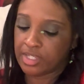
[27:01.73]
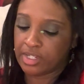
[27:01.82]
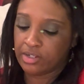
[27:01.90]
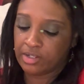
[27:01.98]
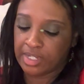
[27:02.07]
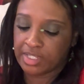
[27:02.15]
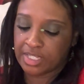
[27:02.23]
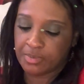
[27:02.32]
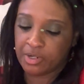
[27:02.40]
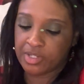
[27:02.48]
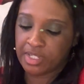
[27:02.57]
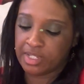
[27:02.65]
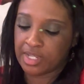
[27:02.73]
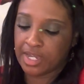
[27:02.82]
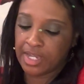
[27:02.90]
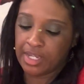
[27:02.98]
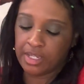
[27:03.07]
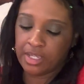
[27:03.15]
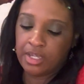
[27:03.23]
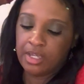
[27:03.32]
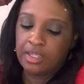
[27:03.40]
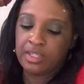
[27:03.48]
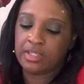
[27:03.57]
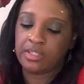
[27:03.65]
here. Like, this person, like,
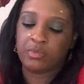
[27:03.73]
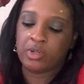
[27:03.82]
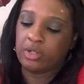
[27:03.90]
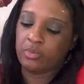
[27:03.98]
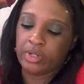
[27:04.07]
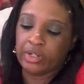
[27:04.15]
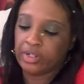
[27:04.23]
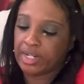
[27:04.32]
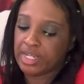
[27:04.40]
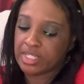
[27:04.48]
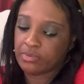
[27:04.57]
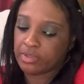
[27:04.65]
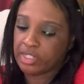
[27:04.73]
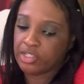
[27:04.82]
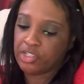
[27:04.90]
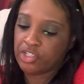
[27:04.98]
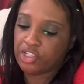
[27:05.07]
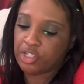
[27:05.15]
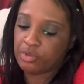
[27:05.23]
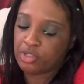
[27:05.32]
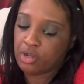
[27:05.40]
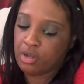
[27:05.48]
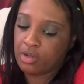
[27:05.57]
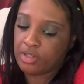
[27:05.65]
this is one of weird ass relationships,
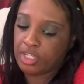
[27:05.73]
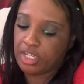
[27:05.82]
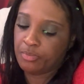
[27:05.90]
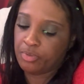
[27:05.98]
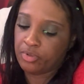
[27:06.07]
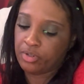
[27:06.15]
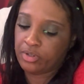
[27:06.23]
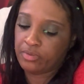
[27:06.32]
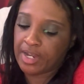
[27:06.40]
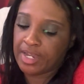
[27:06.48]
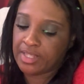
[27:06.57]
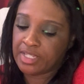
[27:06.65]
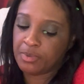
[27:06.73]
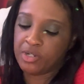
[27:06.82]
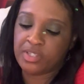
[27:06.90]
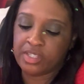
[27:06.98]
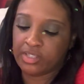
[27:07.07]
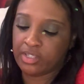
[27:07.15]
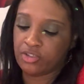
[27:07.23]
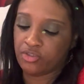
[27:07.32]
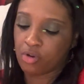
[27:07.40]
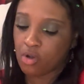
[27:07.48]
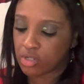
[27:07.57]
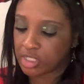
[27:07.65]
y'all. The Emperor, right? This person is
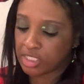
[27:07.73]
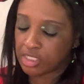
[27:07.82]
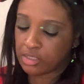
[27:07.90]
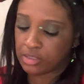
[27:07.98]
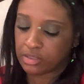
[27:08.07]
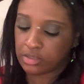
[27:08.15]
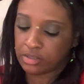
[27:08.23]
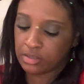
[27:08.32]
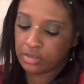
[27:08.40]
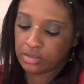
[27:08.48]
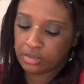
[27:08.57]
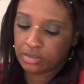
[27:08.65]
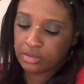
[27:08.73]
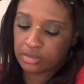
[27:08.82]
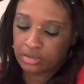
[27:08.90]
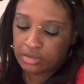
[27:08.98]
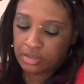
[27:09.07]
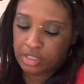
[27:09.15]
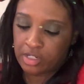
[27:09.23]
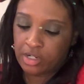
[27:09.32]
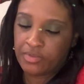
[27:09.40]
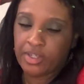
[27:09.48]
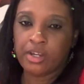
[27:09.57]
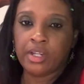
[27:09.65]
controlling. You know,
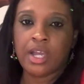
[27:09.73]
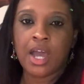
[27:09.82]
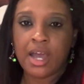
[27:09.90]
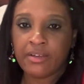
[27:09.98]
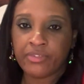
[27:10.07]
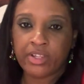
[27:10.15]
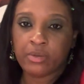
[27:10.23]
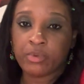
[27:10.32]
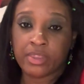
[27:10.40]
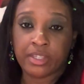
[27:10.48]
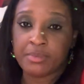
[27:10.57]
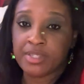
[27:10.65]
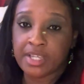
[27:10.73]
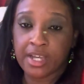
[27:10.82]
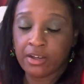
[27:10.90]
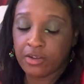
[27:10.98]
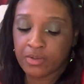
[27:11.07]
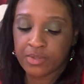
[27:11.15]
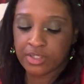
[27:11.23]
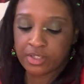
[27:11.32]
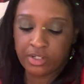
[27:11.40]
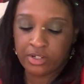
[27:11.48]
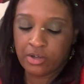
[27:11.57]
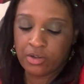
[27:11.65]
they're in conflict with themselves,
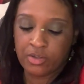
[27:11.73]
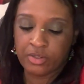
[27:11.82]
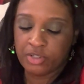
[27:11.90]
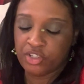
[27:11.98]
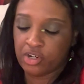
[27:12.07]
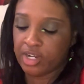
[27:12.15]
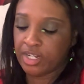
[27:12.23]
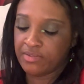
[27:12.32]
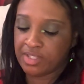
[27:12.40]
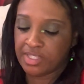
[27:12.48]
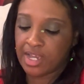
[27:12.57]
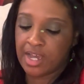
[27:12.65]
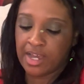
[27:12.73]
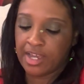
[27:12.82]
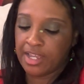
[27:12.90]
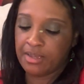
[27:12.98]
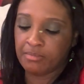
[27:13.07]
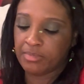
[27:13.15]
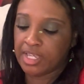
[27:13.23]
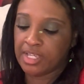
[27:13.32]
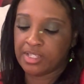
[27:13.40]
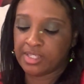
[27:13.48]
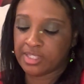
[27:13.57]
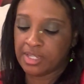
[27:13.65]
you know, the majority of the time. They
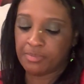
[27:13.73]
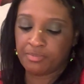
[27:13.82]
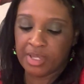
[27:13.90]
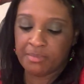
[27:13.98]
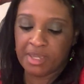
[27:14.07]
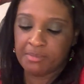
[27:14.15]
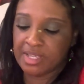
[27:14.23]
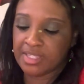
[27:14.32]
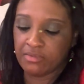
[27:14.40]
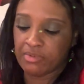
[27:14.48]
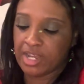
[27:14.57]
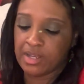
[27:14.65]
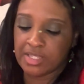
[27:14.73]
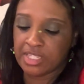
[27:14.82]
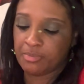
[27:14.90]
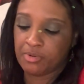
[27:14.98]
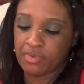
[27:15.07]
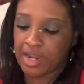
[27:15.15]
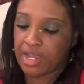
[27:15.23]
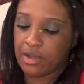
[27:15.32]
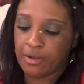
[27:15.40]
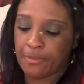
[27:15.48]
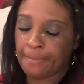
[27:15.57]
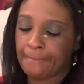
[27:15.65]
may mess around, sleep around.
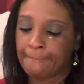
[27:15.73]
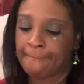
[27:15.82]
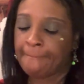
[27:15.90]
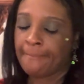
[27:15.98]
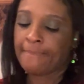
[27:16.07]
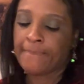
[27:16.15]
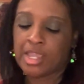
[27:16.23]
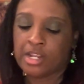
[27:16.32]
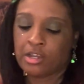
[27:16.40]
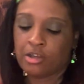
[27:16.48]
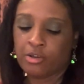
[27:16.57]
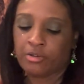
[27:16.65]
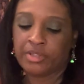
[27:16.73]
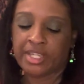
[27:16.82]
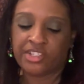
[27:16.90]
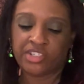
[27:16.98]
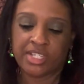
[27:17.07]
You know, they